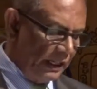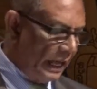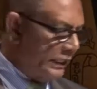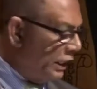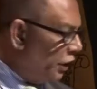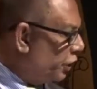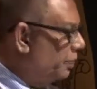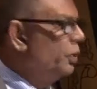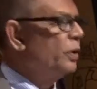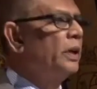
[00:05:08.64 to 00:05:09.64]
that
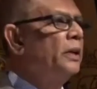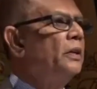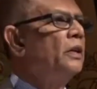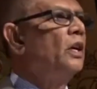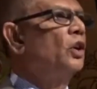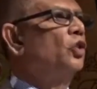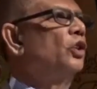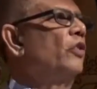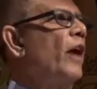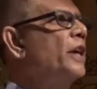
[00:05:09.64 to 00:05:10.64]
contributed to
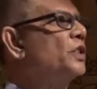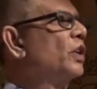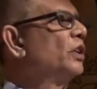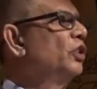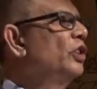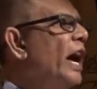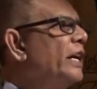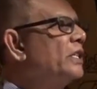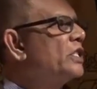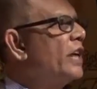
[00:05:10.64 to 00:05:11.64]
the rise of the
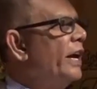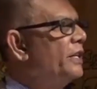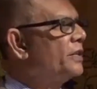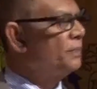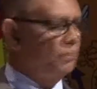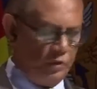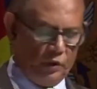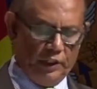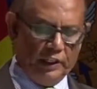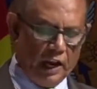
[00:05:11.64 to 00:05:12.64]
United States
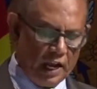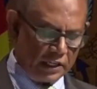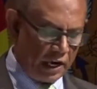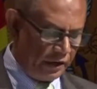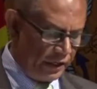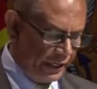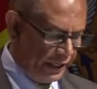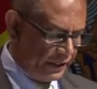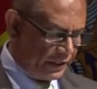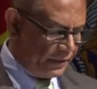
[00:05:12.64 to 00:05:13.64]
during the last 100
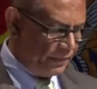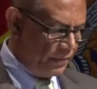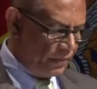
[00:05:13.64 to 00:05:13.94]
years